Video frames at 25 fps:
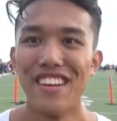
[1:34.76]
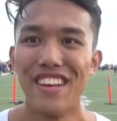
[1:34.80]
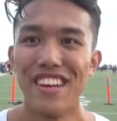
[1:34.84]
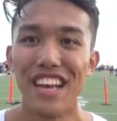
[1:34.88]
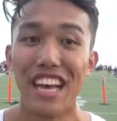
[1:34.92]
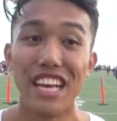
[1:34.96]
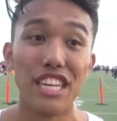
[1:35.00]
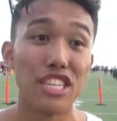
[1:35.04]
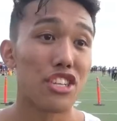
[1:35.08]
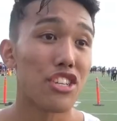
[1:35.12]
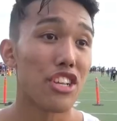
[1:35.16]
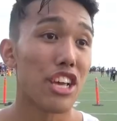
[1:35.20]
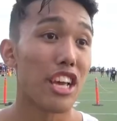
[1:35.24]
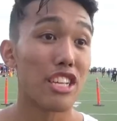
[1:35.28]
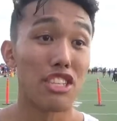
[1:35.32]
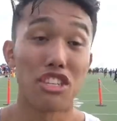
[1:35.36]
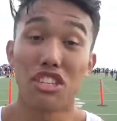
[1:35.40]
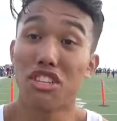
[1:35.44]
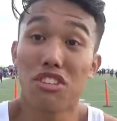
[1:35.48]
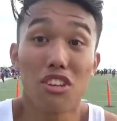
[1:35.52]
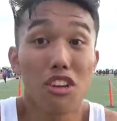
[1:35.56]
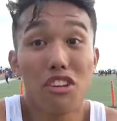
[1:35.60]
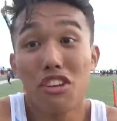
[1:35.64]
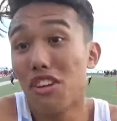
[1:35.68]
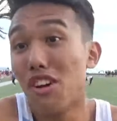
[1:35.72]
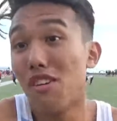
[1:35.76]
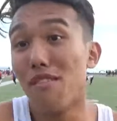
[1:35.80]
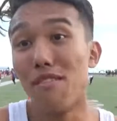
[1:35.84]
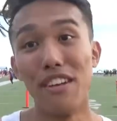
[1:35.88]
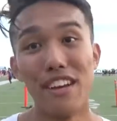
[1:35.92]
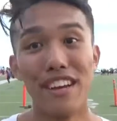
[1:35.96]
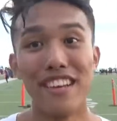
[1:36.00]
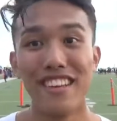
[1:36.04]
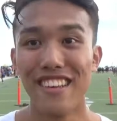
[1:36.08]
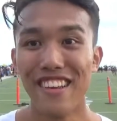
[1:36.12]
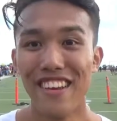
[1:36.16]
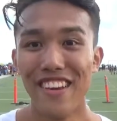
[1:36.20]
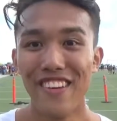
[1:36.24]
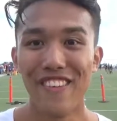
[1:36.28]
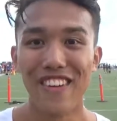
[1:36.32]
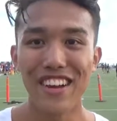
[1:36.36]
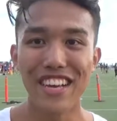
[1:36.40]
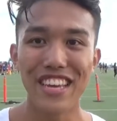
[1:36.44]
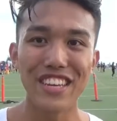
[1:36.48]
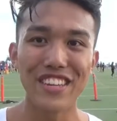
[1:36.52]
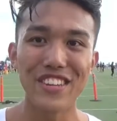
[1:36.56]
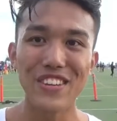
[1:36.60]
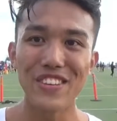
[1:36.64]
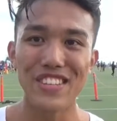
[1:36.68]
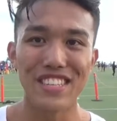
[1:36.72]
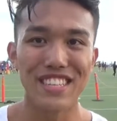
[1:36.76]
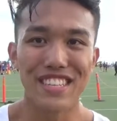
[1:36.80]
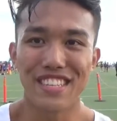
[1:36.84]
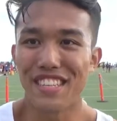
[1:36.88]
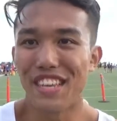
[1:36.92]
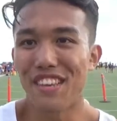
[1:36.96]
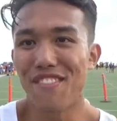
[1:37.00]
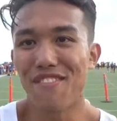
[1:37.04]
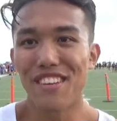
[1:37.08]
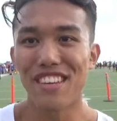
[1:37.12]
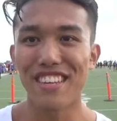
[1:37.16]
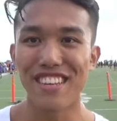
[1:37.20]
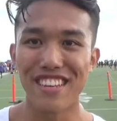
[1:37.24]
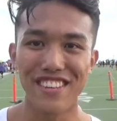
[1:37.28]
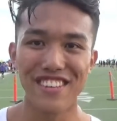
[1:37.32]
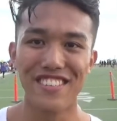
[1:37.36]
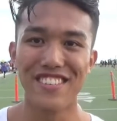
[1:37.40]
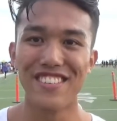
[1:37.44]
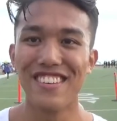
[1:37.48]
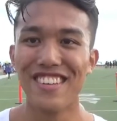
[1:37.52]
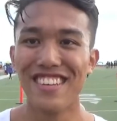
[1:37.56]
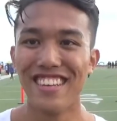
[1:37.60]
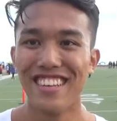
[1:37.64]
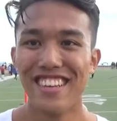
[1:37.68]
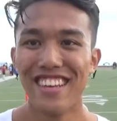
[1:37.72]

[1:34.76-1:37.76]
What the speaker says: And just suck it up. What can you do? It's a state meet, you know?